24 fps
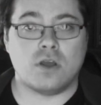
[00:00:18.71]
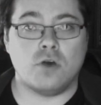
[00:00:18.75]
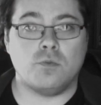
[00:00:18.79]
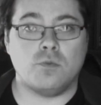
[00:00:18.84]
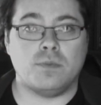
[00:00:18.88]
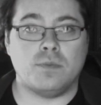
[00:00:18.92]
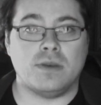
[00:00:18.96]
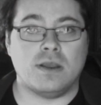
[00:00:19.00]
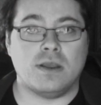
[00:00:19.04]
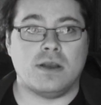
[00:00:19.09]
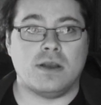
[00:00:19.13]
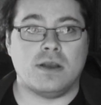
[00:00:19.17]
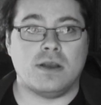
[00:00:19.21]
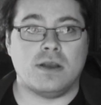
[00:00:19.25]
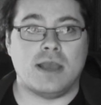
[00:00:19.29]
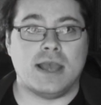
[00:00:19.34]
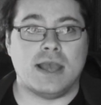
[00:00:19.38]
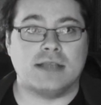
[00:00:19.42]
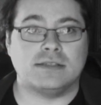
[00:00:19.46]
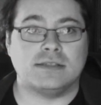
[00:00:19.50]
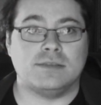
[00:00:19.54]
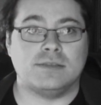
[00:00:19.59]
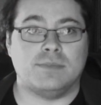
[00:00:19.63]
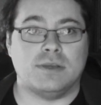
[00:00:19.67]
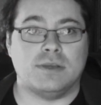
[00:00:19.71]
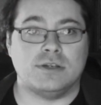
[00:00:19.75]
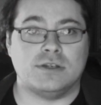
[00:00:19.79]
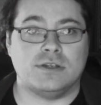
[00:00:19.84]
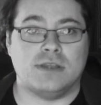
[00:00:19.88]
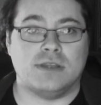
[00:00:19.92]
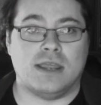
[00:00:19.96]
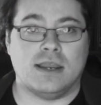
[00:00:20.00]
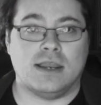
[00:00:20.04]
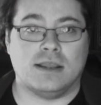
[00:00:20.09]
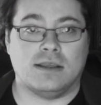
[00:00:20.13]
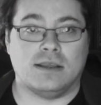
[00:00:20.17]
open-air exhibition
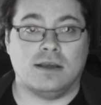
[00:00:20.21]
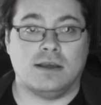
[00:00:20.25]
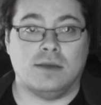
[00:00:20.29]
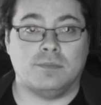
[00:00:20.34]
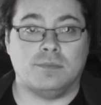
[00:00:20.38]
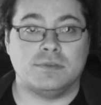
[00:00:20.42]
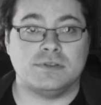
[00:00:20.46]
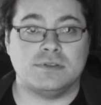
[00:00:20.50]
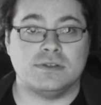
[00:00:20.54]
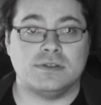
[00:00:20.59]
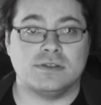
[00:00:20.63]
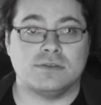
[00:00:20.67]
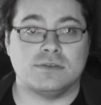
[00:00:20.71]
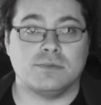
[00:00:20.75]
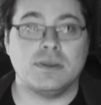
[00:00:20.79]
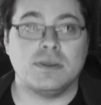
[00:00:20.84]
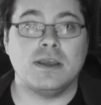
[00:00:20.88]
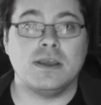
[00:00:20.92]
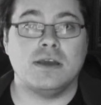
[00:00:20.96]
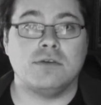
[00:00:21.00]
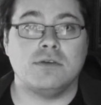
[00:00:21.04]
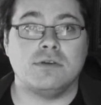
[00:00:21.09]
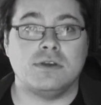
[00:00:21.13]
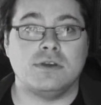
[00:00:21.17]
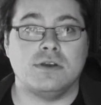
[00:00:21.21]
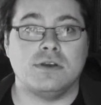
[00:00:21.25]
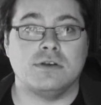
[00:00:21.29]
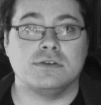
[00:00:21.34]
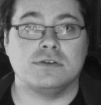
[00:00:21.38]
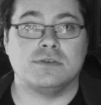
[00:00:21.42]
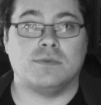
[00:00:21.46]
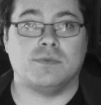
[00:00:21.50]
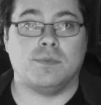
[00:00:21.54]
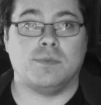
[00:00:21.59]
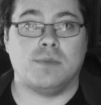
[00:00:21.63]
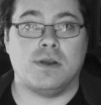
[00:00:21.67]
that encompasses 300 years
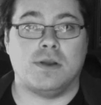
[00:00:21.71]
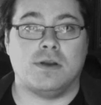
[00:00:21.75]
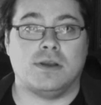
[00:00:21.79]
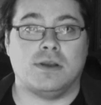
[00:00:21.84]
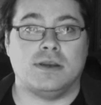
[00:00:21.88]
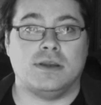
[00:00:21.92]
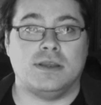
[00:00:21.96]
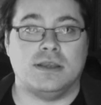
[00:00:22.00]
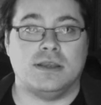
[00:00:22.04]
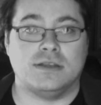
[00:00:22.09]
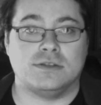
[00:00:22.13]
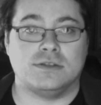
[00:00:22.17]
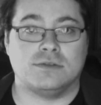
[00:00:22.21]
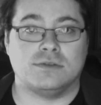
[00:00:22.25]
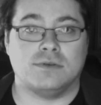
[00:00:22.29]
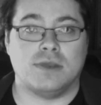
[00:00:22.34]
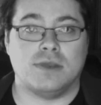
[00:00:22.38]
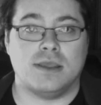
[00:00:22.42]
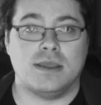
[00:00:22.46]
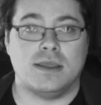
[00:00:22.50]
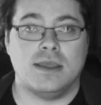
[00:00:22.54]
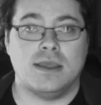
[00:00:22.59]
of American history.